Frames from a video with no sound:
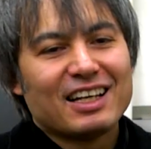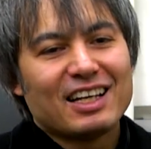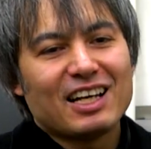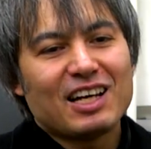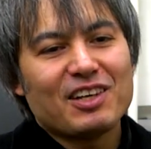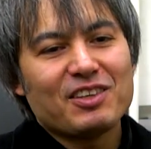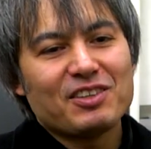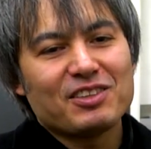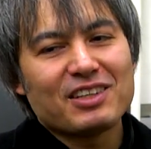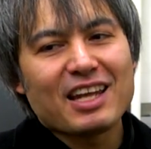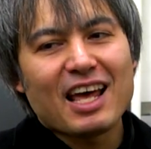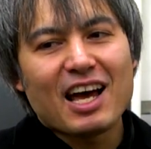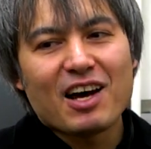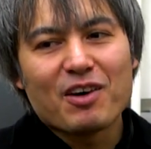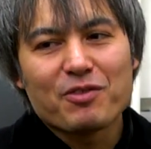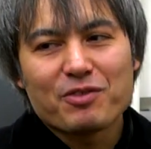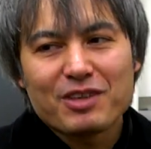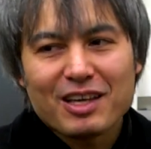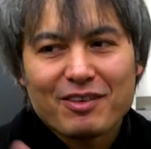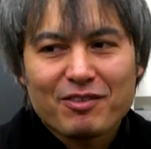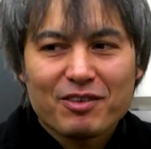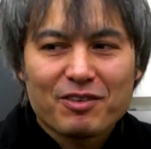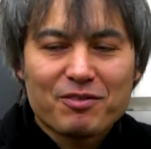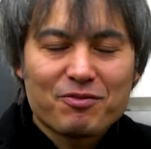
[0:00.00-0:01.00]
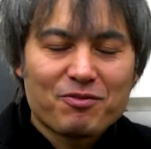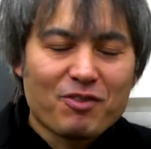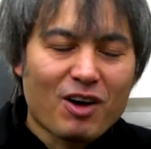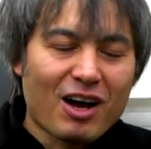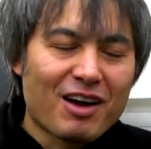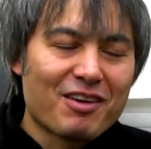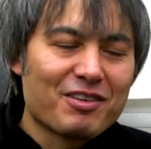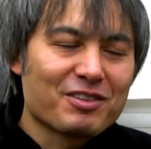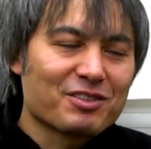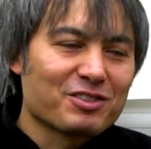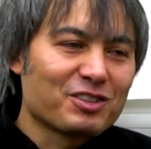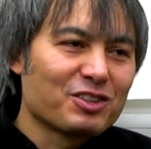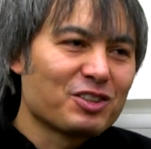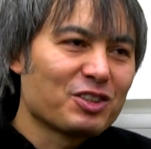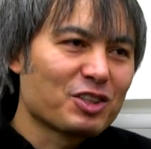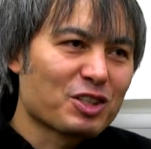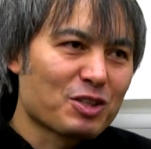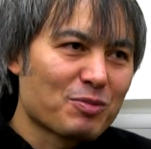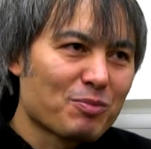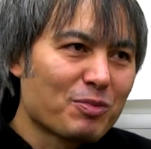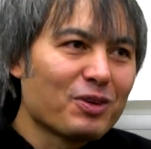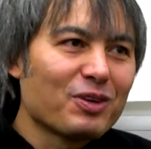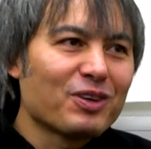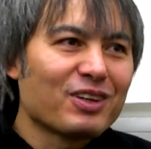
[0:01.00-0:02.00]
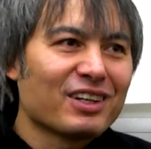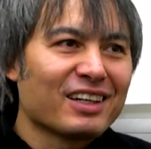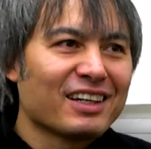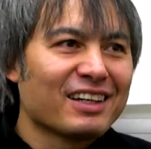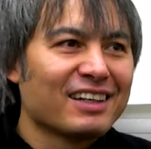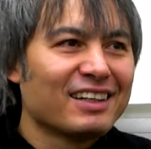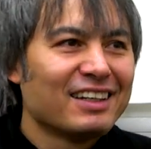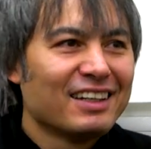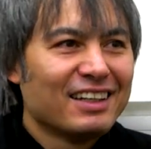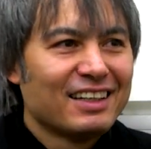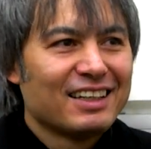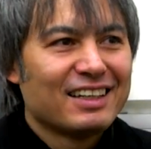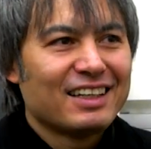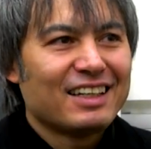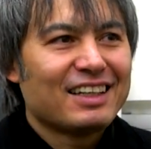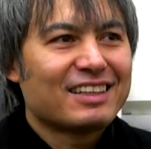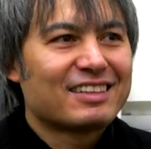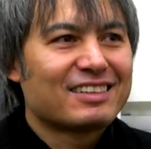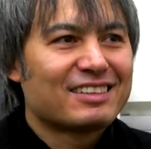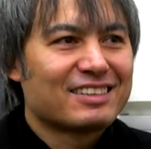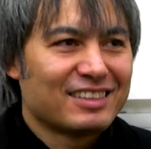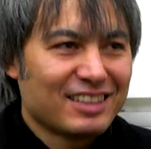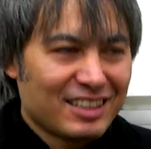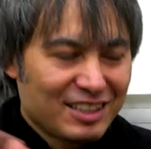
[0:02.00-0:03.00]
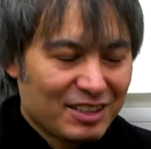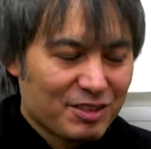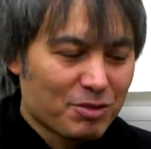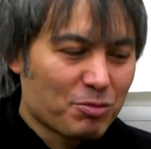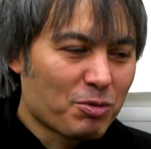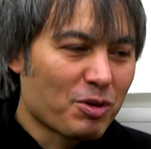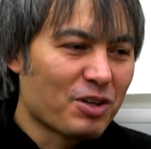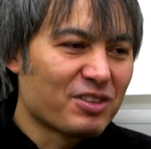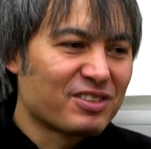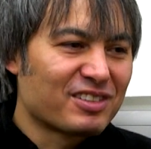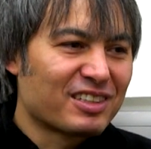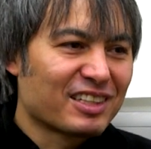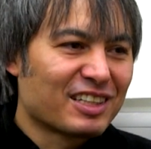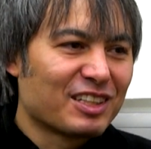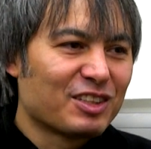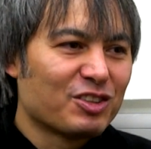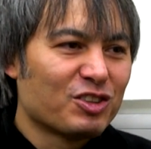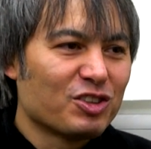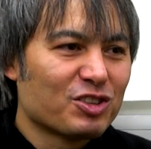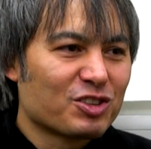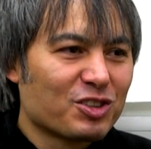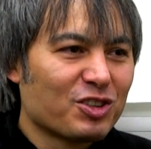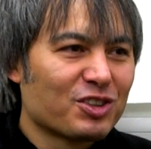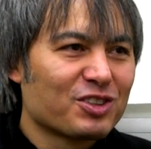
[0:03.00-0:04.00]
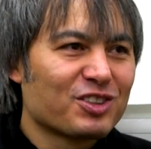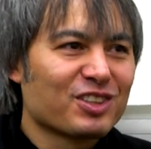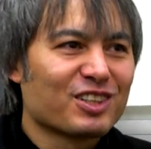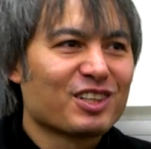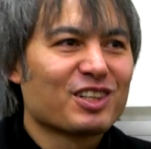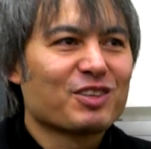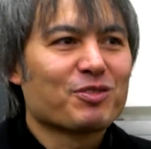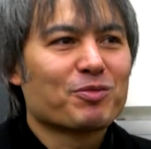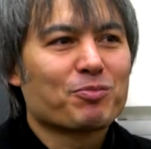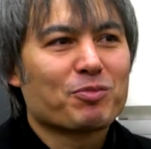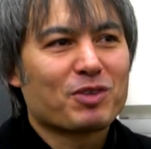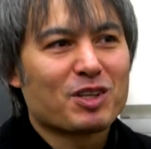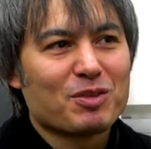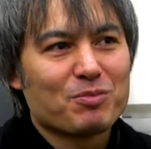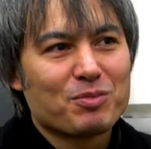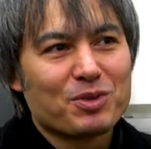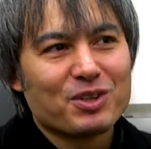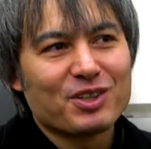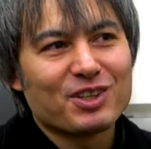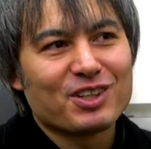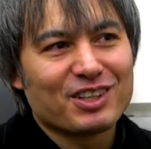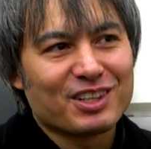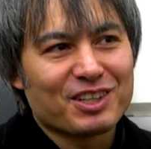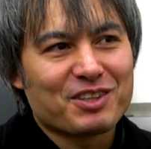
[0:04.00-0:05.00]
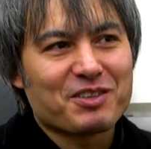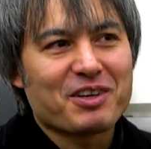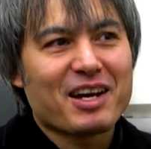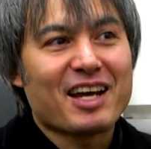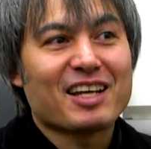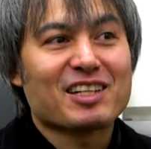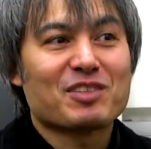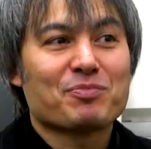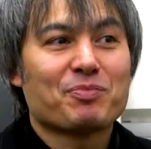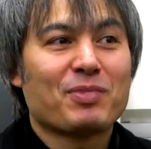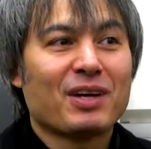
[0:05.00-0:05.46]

Uh, now, if you have a virus on your computer, it's the worst it can do is cause your com computer to crash.